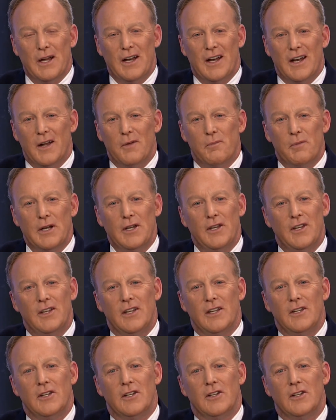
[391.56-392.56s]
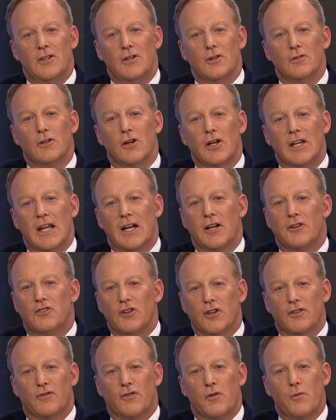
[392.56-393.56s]
want to talk about Kellyanne Conway. You look at it
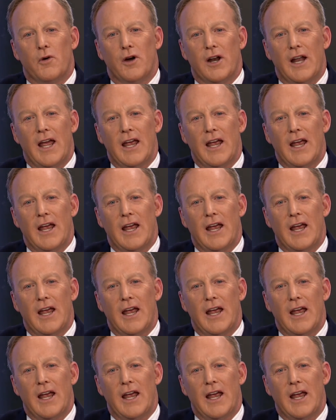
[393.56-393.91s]
just from one